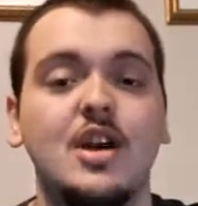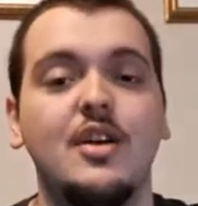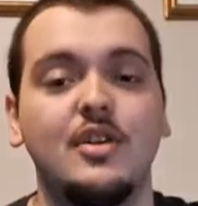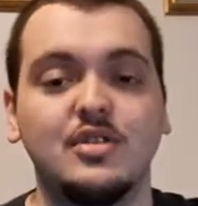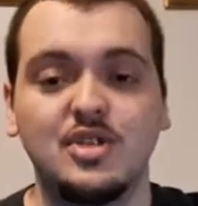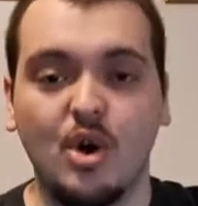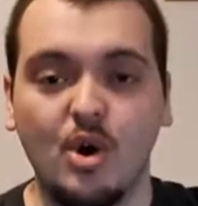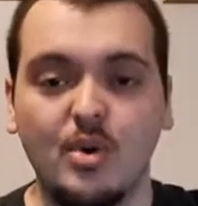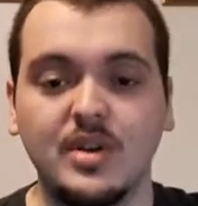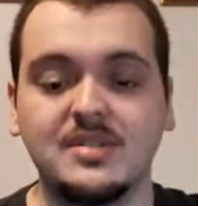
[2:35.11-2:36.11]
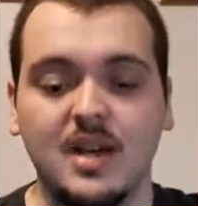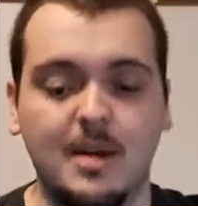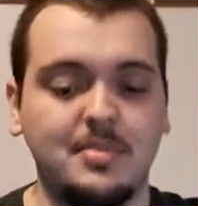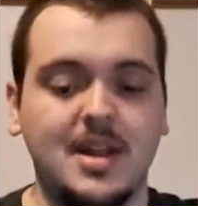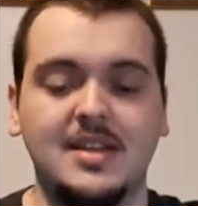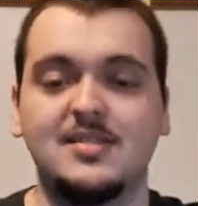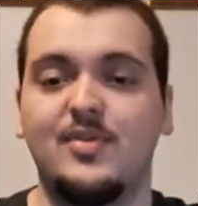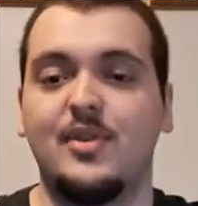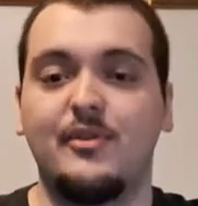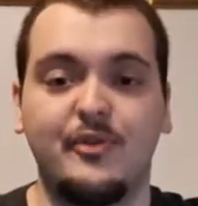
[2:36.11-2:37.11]
there's always updates for
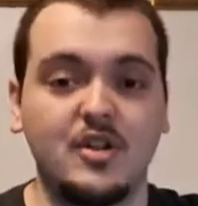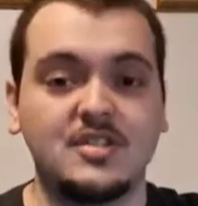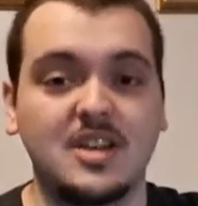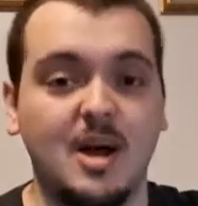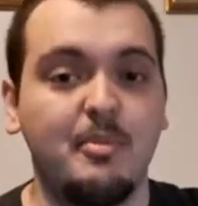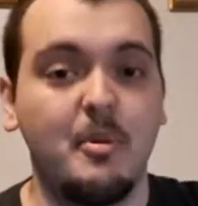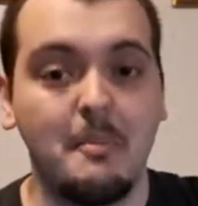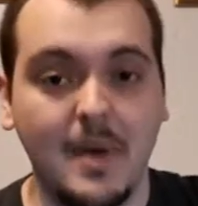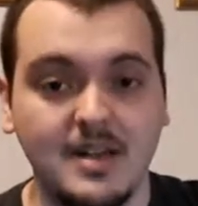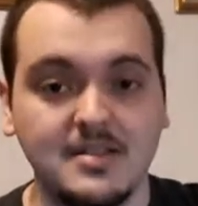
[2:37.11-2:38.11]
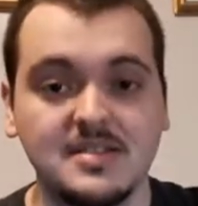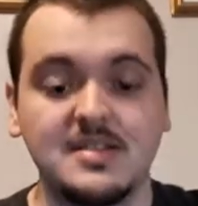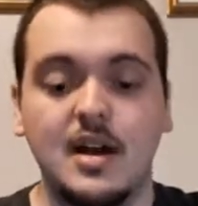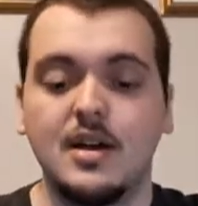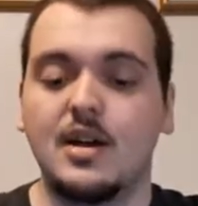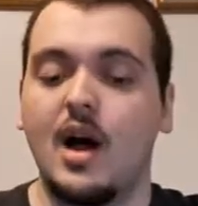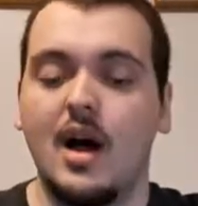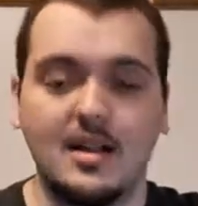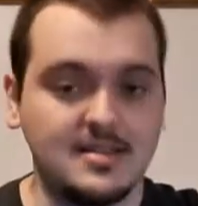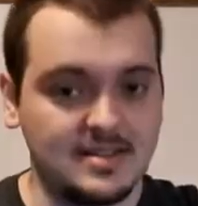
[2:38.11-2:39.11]
the first couple months
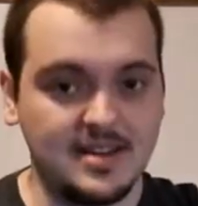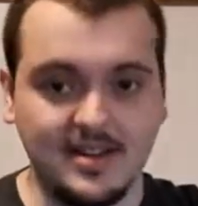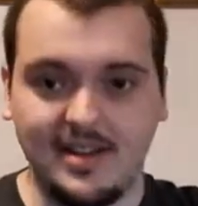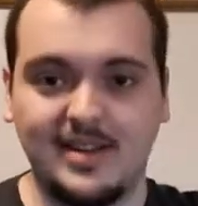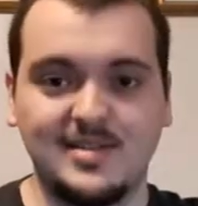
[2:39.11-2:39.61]
constantly.